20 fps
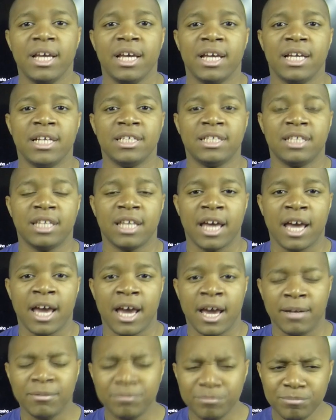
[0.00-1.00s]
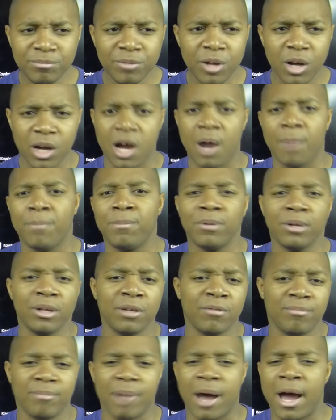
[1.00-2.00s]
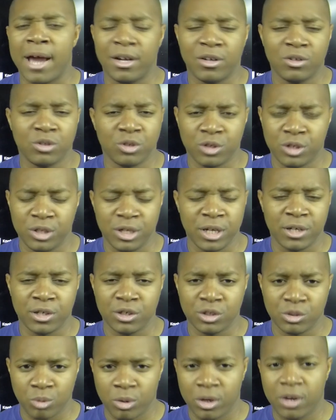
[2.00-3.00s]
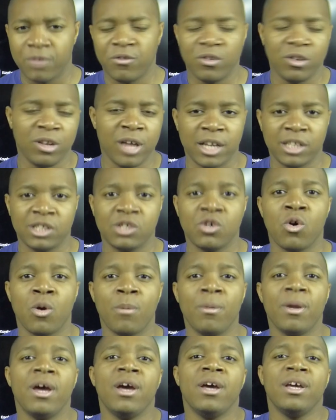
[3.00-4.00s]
is that a couple of miners or diggers working for LexCorp